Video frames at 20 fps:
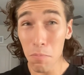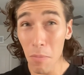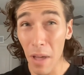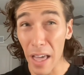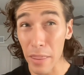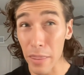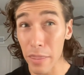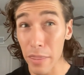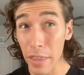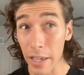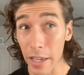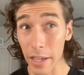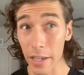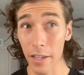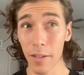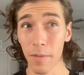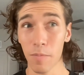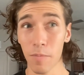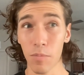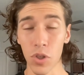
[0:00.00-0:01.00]

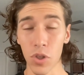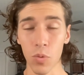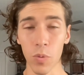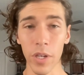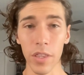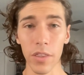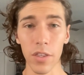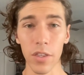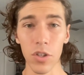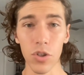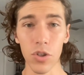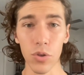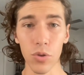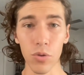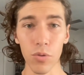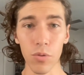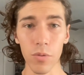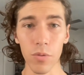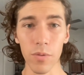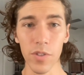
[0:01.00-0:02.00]
think, between the
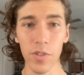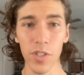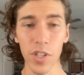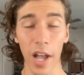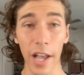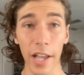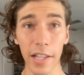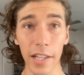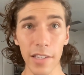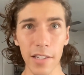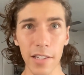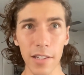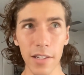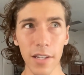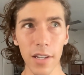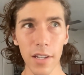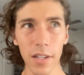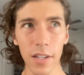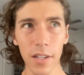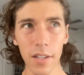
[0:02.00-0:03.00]
two sides. And
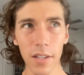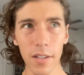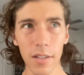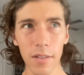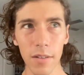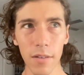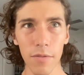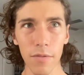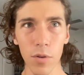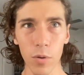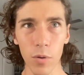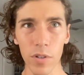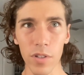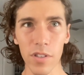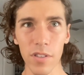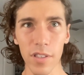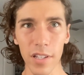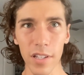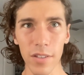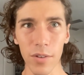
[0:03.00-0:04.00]
of
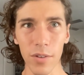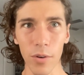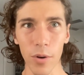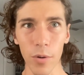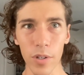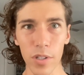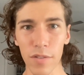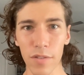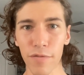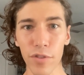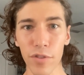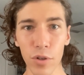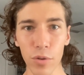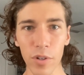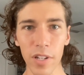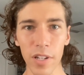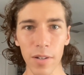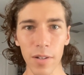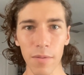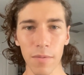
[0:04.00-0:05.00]
course, things are always
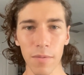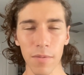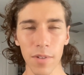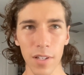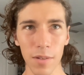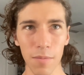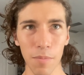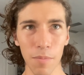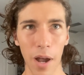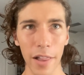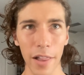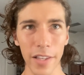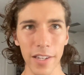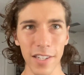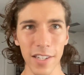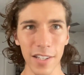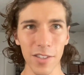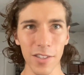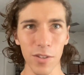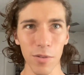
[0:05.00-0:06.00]
fluid in
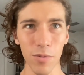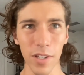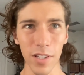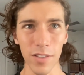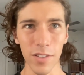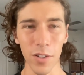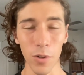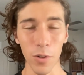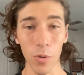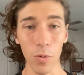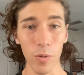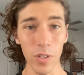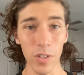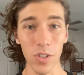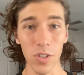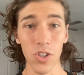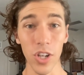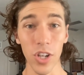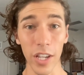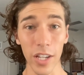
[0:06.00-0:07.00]
politics, so things could
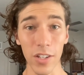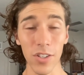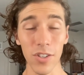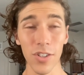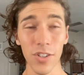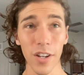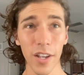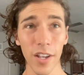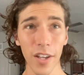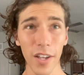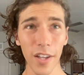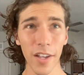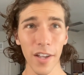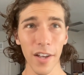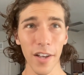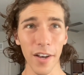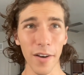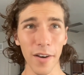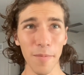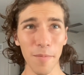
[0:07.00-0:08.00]
always change.
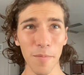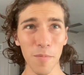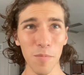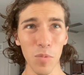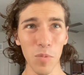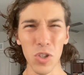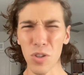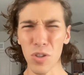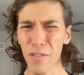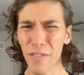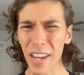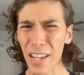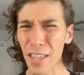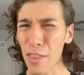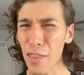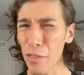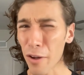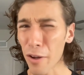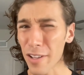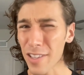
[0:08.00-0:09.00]
But do you have any
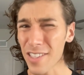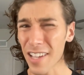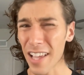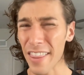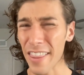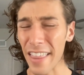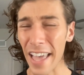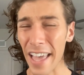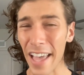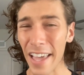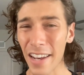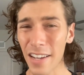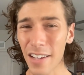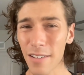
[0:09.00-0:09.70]
thoughts on that?